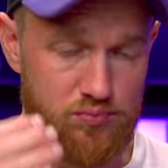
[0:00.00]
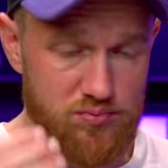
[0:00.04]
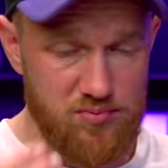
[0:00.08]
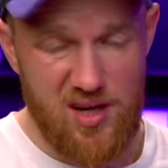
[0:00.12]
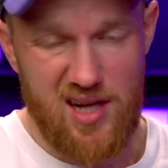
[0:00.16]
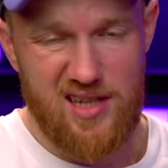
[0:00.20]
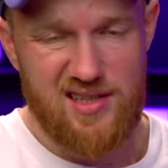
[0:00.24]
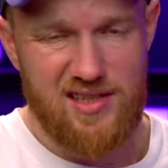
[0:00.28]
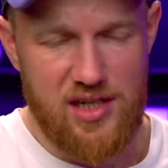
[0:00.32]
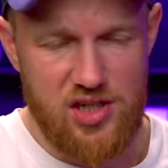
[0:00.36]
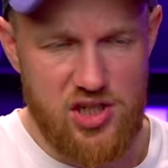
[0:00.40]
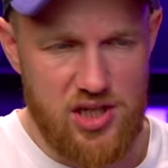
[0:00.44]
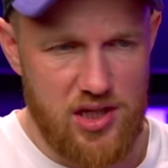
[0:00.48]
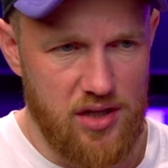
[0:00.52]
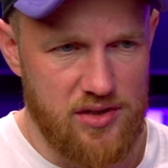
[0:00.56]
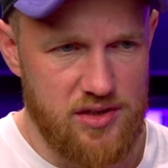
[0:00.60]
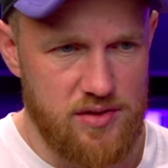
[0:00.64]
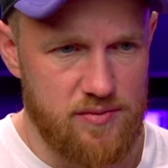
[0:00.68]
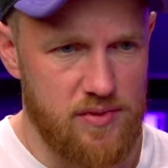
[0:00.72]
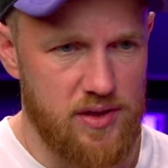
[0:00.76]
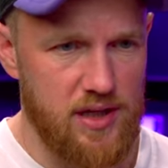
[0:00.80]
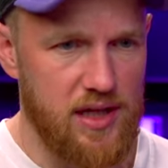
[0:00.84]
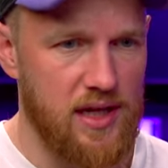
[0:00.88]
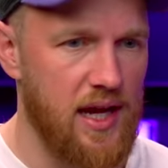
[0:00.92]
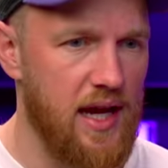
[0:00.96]
I say shitloads
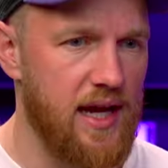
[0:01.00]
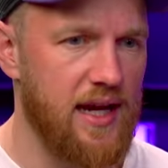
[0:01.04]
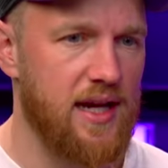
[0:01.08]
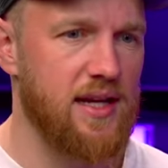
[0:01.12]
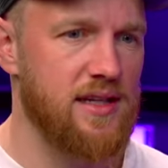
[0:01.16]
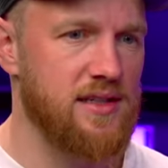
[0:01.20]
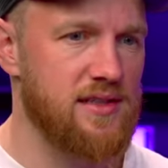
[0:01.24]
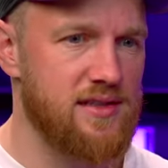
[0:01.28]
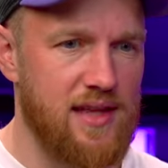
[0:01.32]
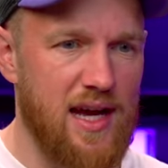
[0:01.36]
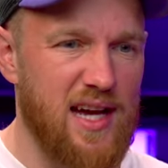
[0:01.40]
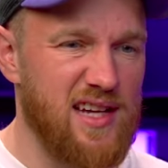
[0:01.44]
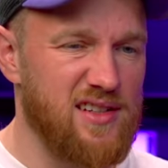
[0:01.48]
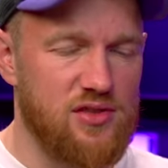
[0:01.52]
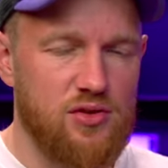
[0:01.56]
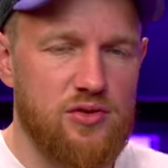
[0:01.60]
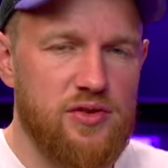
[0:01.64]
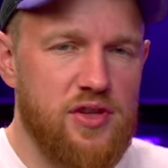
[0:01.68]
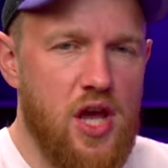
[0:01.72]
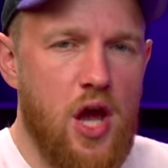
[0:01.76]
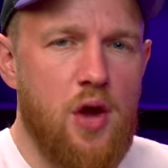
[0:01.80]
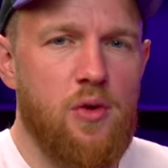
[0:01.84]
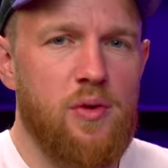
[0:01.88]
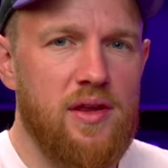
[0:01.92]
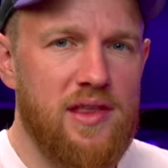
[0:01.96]
of money, like that's
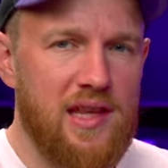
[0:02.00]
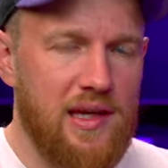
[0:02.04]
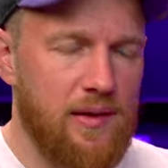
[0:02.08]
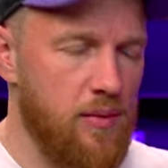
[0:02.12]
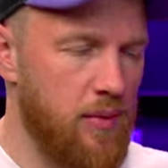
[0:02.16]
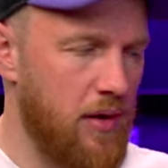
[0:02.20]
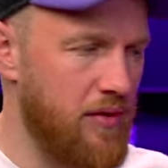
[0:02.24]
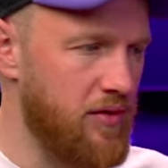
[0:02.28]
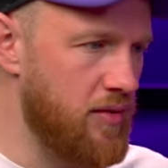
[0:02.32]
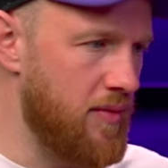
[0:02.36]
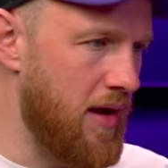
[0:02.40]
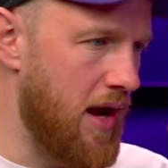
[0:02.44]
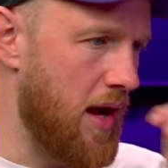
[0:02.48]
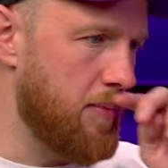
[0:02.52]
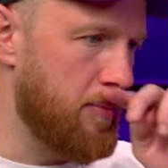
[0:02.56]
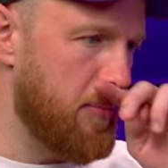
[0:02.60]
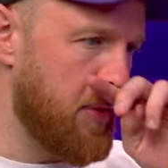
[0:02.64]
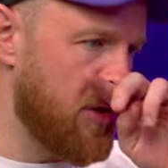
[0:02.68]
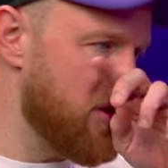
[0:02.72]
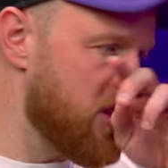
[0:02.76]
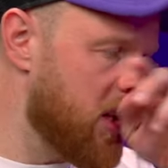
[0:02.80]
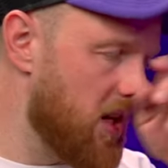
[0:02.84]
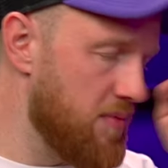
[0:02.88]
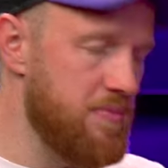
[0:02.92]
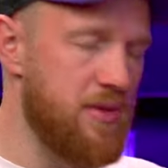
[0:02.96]
the only thing we're bothered about.
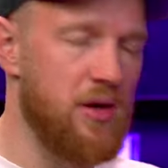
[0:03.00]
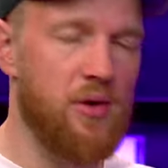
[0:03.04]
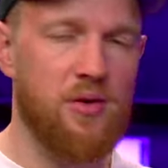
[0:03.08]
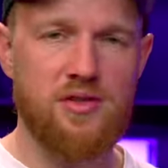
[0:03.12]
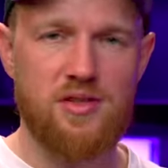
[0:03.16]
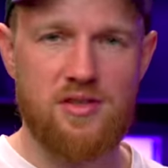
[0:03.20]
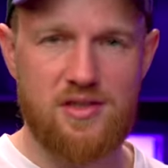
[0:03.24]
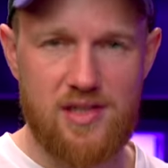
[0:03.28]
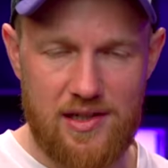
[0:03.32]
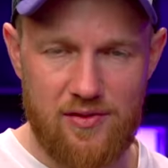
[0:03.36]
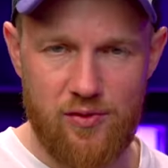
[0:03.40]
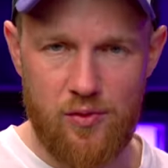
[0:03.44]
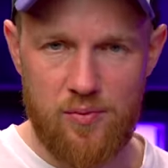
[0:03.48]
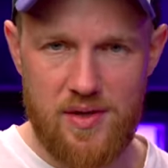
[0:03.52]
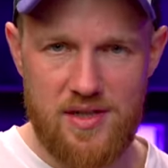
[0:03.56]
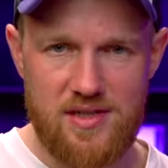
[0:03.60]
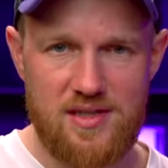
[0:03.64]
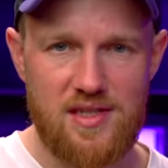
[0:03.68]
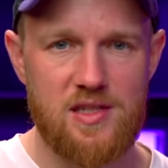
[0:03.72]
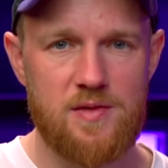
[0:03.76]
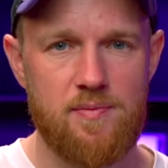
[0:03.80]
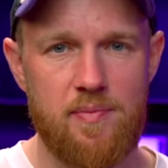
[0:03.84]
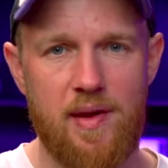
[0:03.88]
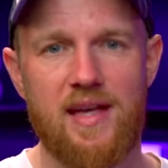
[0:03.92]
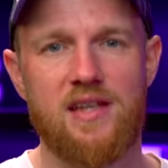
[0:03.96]
But you can build a successful
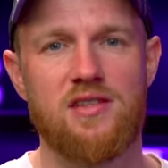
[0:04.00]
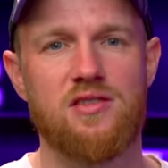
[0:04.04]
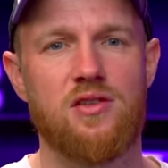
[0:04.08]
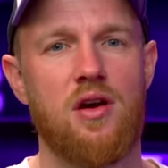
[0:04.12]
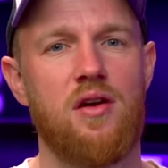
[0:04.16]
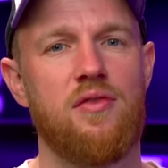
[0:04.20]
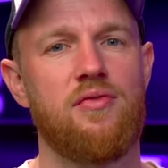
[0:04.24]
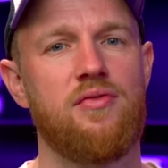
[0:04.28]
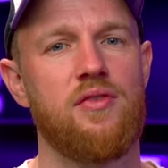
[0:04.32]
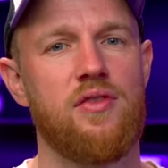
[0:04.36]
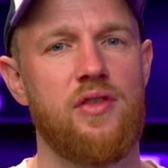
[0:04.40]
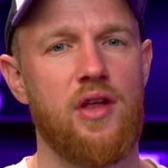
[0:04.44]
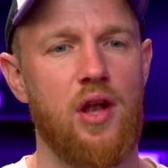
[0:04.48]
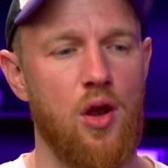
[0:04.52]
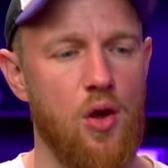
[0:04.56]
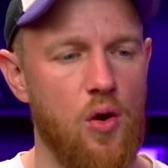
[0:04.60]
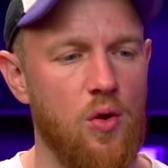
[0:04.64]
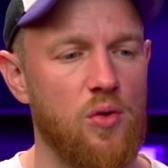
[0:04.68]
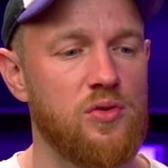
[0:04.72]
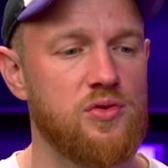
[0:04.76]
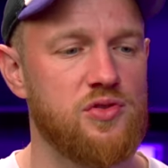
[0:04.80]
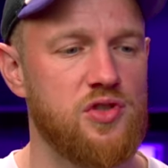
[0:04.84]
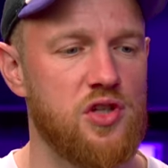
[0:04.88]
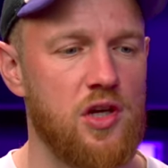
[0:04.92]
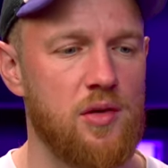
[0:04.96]
business based off the
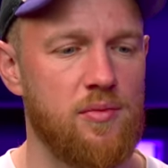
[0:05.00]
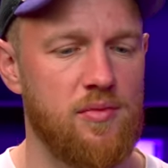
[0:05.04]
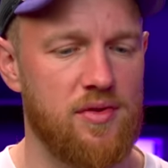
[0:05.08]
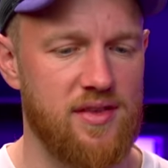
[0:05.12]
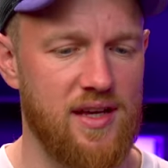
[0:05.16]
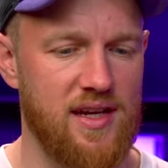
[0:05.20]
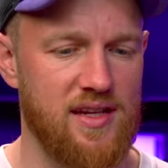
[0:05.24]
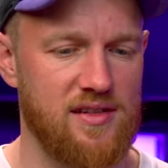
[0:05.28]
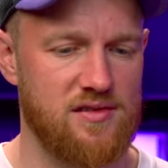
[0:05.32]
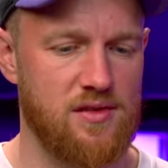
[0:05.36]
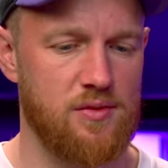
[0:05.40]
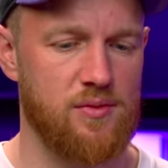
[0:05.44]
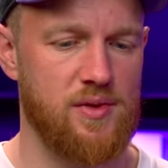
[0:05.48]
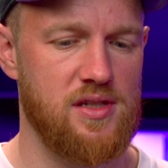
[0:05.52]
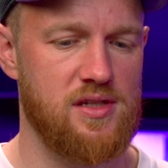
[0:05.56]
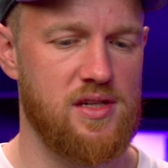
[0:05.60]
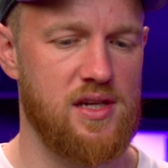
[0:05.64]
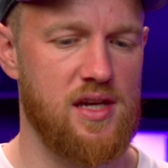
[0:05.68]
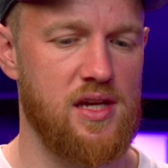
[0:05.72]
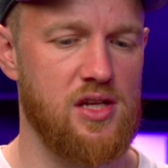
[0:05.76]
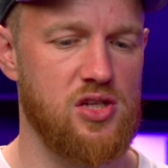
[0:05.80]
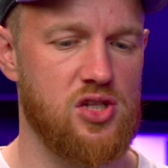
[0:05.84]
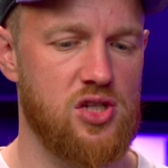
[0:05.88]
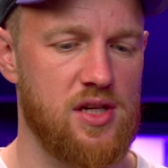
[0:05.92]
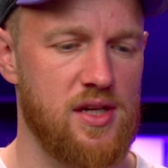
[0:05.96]
long-term things that we
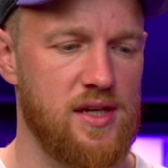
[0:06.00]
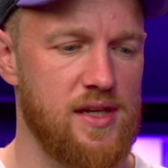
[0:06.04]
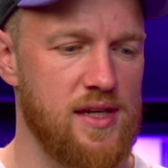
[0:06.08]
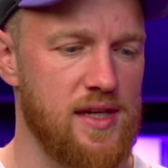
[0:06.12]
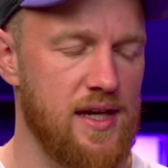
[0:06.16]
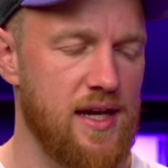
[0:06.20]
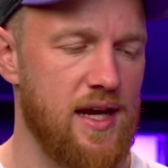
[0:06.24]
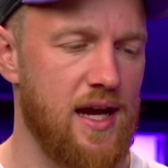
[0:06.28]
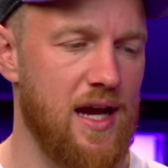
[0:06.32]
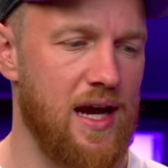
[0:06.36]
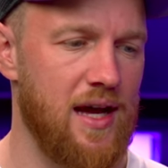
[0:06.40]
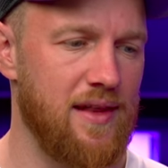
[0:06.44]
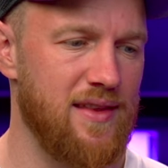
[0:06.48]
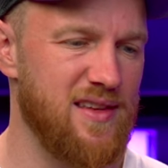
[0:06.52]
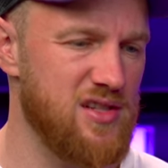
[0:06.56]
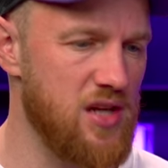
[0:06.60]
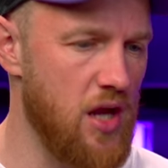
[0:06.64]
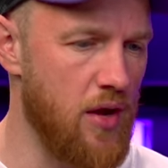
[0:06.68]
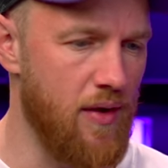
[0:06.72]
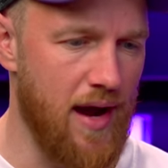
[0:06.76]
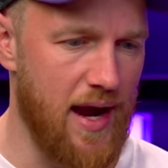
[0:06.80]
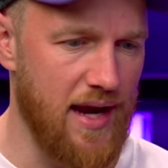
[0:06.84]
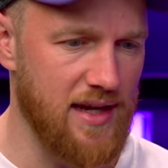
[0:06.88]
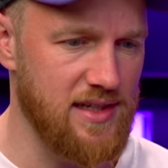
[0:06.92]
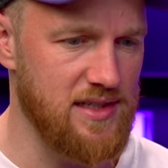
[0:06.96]
teach. There's
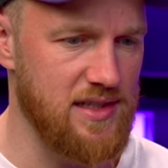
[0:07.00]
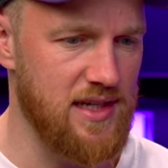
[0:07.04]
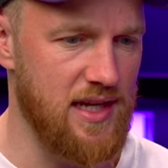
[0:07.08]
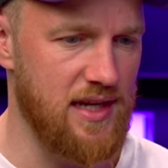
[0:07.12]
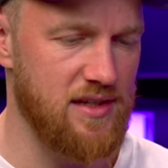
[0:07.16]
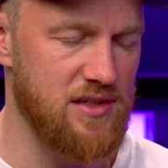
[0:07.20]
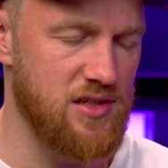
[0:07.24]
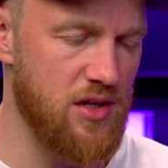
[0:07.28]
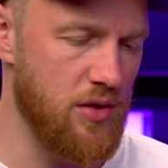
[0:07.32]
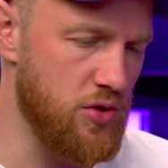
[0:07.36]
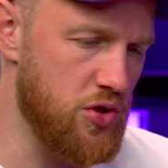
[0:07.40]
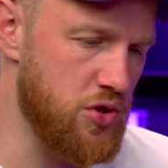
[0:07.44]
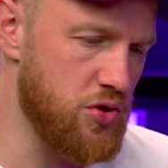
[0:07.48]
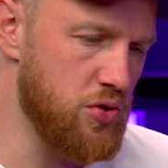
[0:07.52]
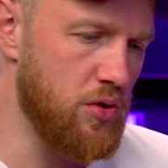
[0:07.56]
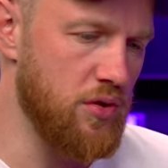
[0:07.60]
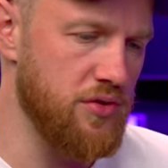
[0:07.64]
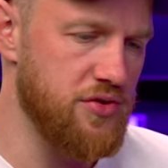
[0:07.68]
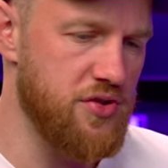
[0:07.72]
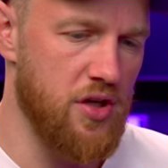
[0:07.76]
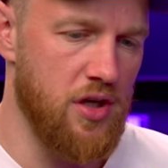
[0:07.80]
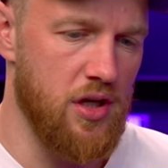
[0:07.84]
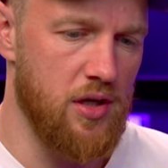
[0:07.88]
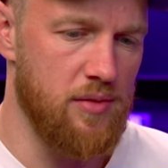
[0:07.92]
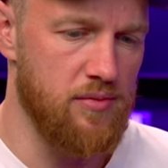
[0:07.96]
no hacks in there. There's no
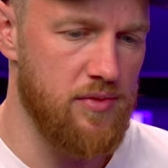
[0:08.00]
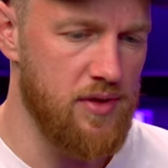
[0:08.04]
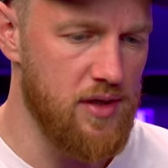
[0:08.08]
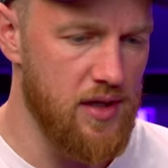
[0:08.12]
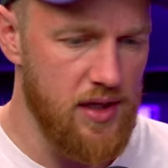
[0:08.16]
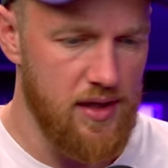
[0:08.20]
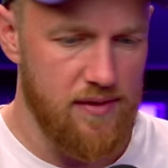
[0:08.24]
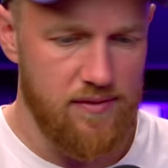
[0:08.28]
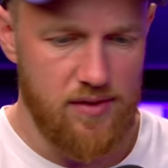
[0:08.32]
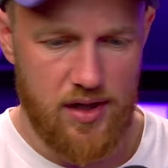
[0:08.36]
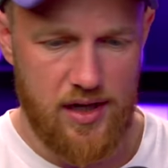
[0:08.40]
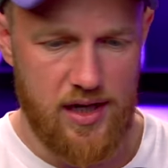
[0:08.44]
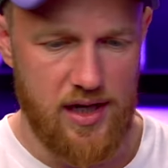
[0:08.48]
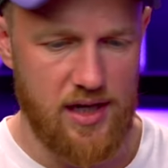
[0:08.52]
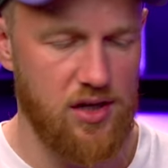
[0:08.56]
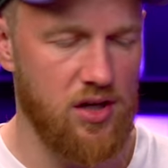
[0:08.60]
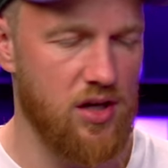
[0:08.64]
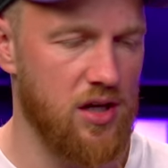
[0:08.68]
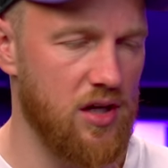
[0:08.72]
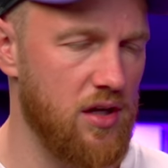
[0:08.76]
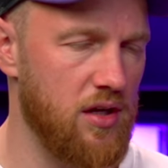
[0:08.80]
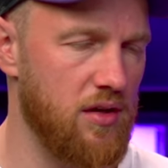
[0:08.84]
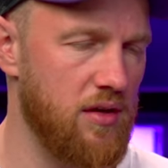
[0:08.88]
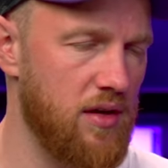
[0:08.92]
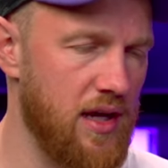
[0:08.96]
short-term fucking you're
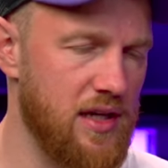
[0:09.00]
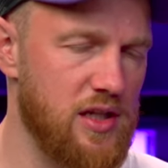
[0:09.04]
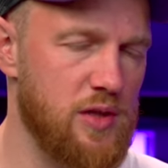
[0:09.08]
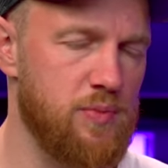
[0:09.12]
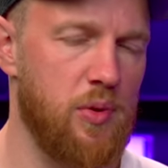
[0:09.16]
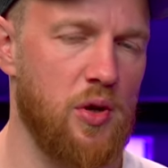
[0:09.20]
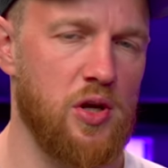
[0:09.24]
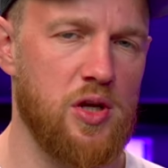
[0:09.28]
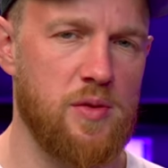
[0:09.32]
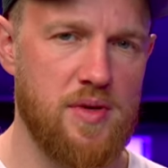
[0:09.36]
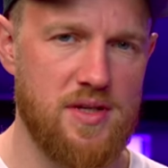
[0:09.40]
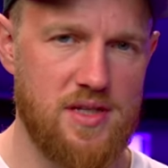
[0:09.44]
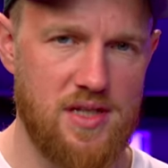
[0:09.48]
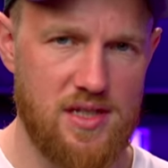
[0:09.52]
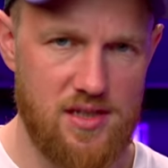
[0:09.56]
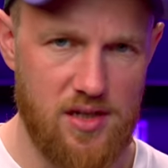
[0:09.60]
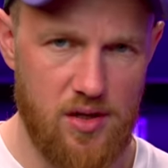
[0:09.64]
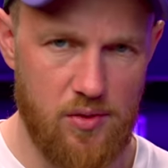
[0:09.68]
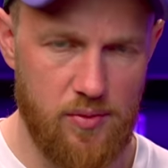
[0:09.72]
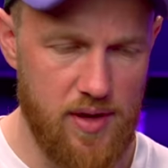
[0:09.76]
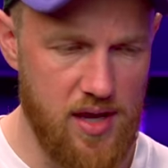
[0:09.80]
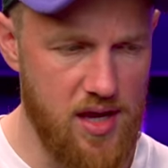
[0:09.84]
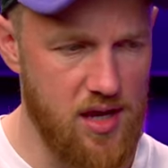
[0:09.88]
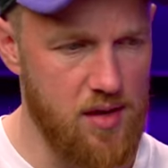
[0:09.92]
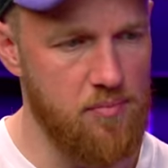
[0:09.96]
going to explode your business in
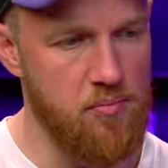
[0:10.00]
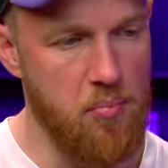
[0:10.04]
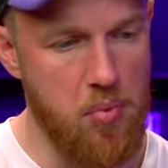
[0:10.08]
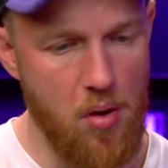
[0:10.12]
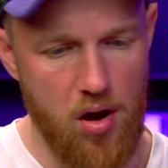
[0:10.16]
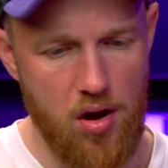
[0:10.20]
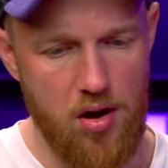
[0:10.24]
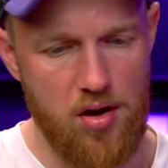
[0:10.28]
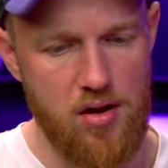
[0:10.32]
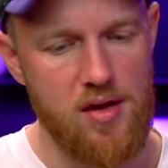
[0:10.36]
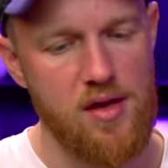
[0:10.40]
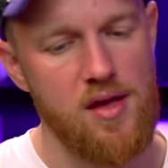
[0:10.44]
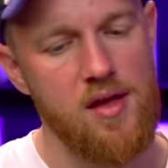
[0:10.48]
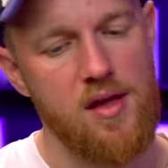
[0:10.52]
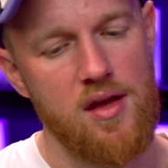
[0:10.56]
a week. But